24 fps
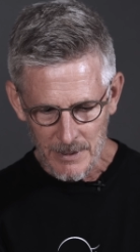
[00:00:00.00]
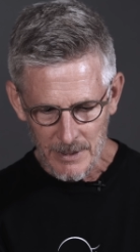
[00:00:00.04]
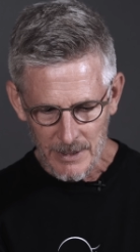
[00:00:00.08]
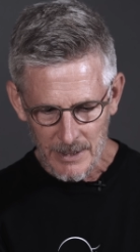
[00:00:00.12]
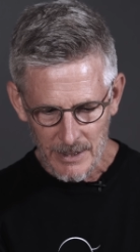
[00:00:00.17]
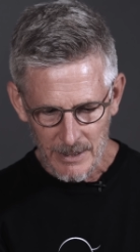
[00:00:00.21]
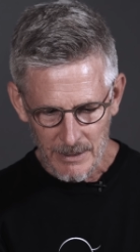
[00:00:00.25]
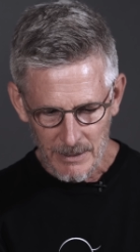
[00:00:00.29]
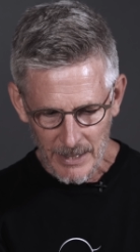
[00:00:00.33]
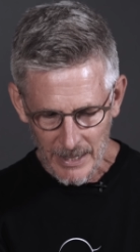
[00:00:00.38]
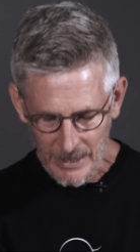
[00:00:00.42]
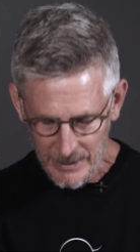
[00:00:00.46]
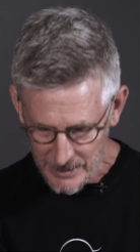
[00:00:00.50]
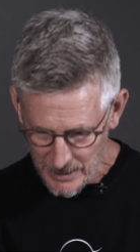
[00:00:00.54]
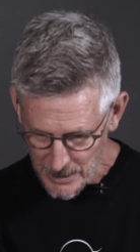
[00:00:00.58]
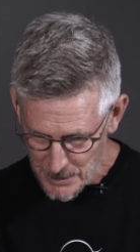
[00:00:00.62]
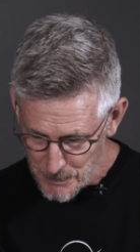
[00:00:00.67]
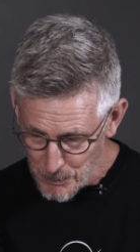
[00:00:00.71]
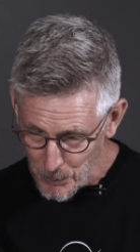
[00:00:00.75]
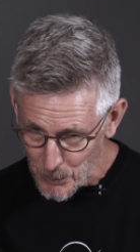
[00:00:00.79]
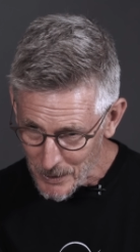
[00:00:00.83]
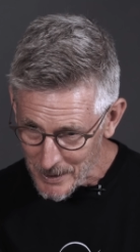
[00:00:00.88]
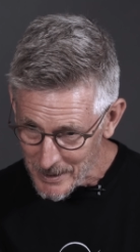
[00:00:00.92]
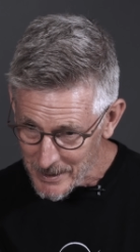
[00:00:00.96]
the at this
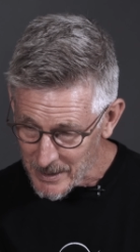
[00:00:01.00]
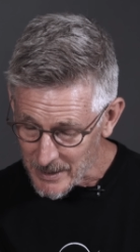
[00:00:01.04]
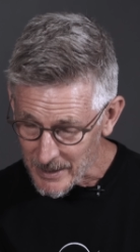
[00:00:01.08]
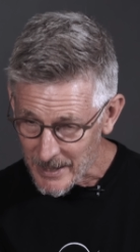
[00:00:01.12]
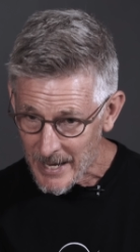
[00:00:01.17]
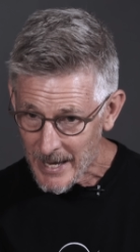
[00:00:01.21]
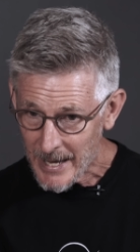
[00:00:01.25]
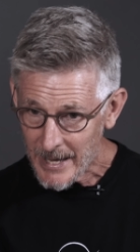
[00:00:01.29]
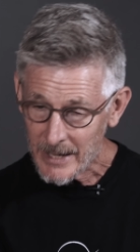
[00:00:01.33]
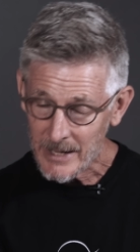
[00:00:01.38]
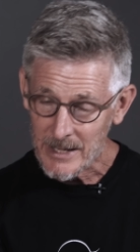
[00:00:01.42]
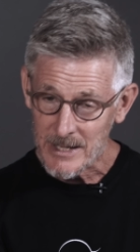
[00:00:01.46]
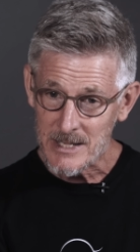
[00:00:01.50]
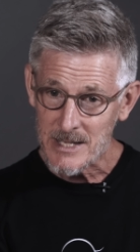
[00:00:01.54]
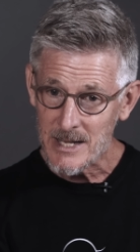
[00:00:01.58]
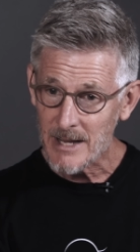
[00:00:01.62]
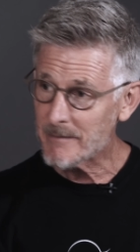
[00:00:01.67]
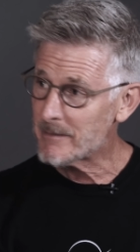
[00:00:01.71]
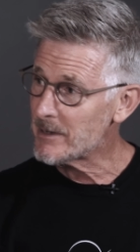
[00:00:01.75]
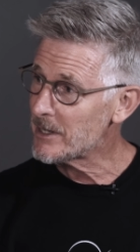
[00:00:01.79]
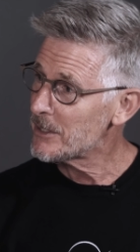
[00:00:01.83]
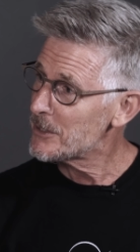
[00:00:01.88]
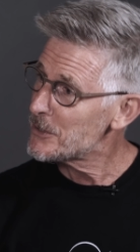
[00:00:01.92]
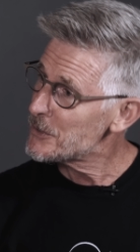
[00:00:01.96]
point the Canon
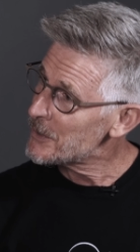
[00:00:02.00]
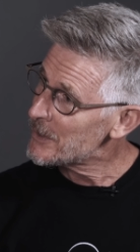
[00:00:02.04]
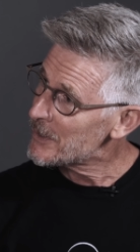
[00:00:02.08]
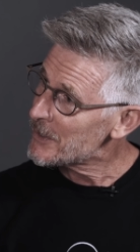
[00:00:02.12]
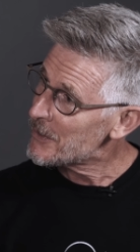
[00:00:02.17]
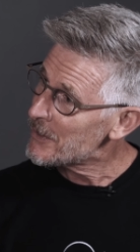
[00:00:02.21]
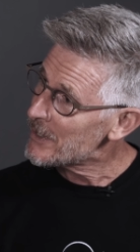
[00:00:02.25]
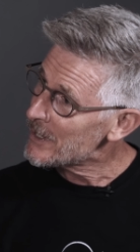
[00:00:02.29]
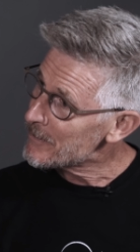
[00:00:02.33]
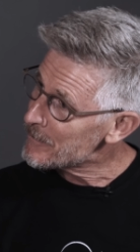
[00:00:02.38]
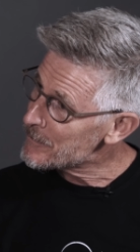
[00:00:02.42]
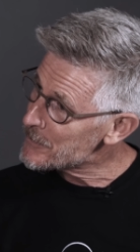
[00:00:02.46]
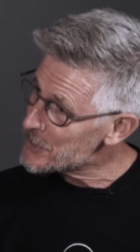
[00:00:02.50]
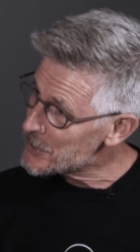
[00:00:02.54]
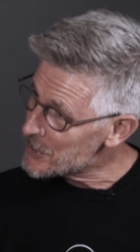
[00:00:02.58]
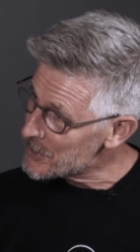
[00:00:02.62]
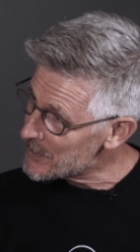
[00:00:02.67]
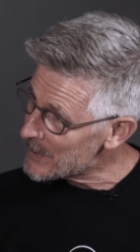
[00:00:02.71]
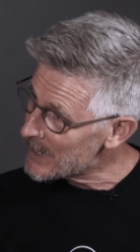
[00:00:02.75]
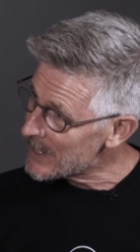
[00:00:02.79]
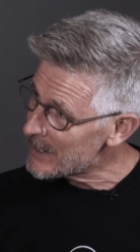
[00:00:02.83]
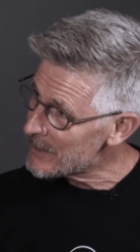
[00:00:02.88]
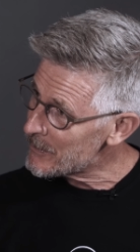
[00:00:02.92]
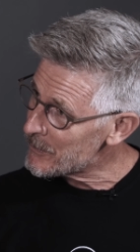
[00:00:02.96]
7200
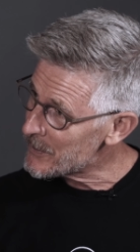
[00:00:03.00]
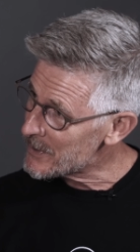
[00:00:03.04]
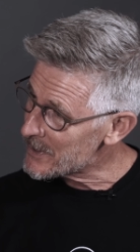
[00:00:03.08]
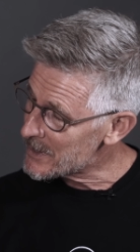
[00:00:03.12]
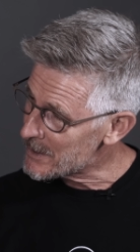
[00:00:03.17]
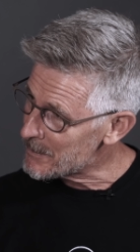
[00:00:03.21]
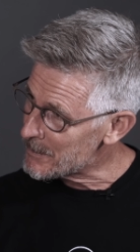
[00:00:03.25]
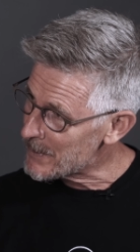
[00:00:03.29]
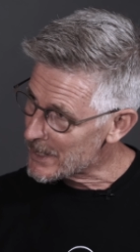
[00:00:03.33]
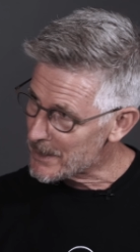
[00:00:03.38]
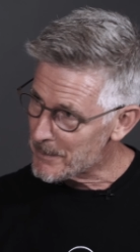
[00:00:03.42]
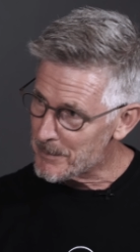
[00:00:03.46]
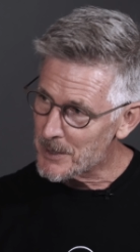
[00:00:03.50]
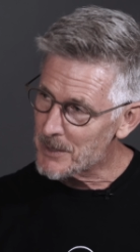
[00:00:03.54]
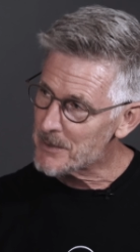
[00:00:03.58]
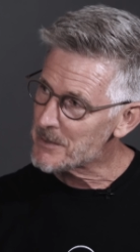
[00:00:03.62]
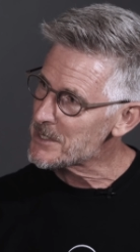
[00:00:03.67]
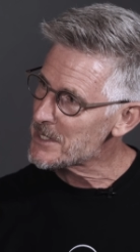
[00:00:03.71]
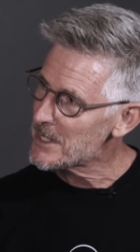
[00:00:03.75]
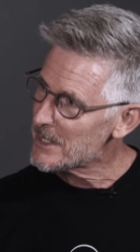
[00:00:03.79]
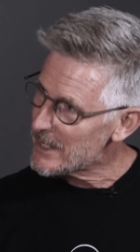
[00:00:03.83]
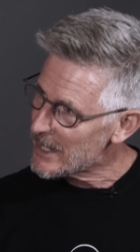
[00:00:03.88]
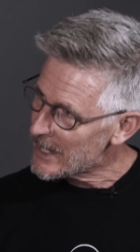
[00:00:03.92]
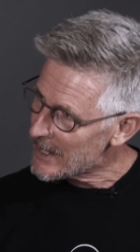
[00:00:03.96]
f2.8 with the
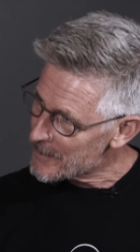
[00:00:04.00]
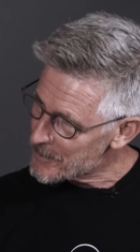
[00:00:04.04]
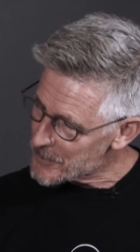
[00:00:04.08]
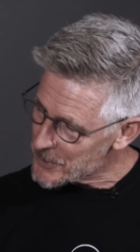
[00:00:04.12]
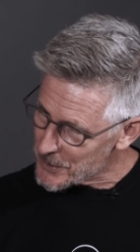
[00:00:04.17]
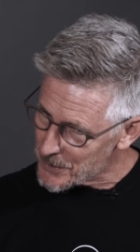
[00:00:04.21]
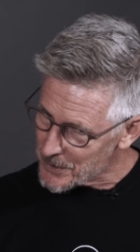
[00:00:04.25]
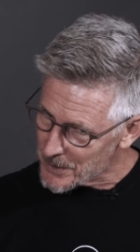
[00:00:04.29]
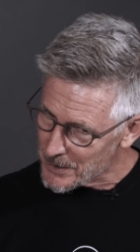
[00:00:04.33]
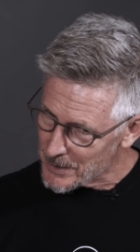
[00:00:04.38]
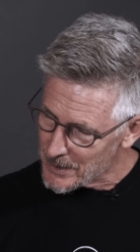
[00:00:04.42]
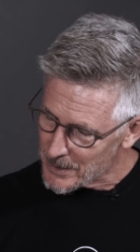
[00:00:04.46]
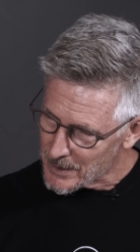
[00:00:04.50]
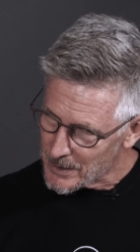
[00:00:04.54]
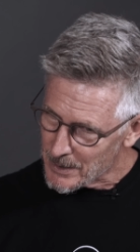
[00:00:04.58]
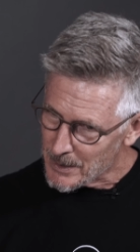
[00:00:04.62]
Metabones adapter.